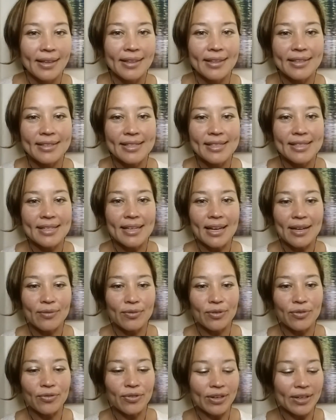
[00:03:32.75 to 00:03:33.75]
This is kind of
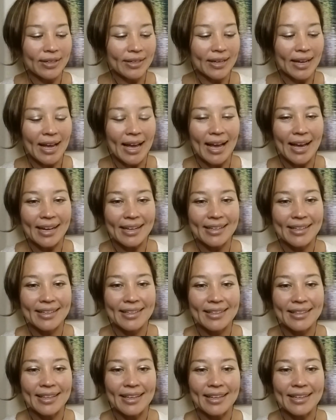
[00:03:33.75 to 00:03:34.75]
a fun hack
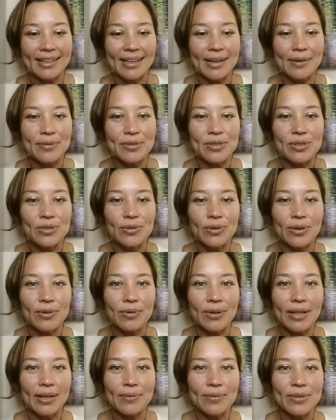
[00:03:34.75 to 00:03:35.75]
that I was doing
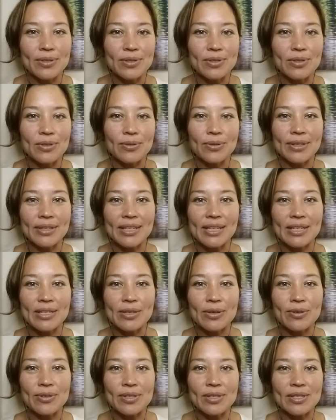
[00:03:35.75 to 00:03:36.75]
while I was doing
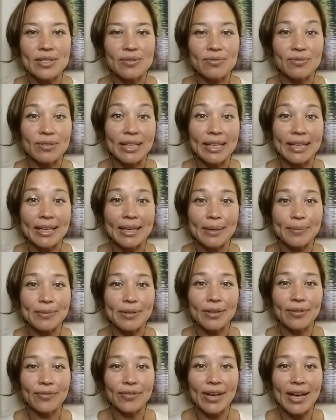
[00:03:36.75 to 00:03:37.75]
ketosis leading up
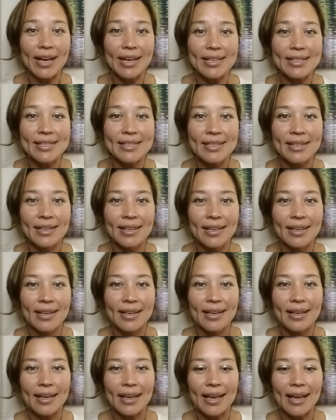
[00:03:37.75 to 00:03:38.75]
to the fast.
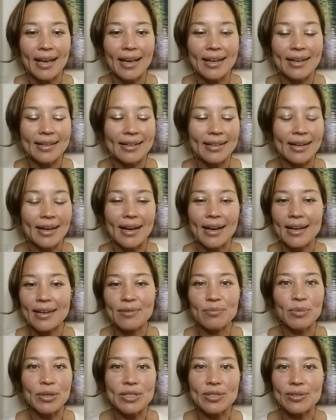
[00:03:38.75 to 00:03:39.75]
And
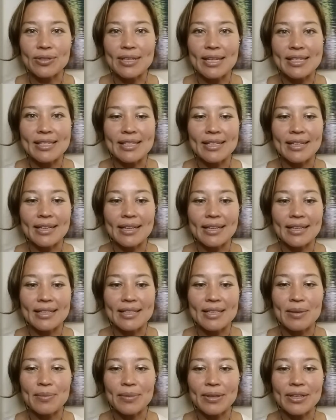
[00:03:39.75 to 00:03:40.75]
I muscle tested, and it
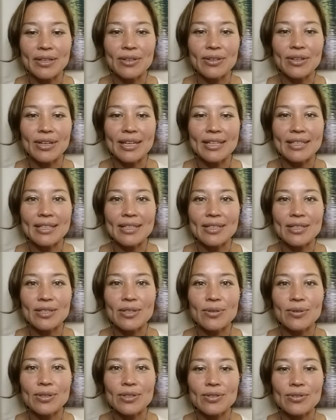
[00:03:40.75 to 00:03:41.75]
seemed like a good idea to
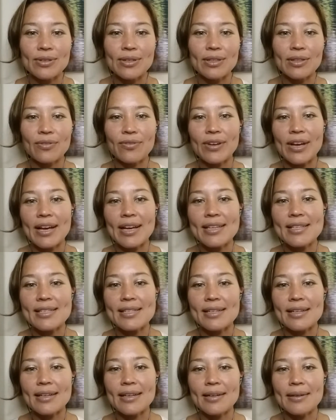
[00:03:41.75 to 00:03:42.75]
do it during the
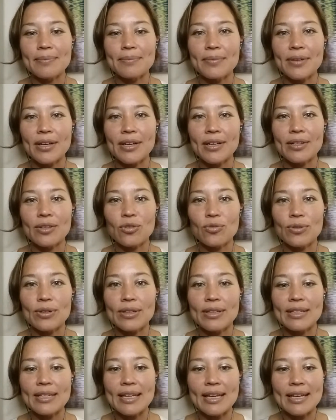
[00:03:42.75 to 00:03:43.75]
fast on 3
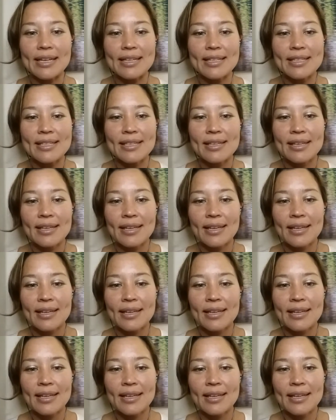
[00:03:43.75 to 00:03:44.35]
of the days.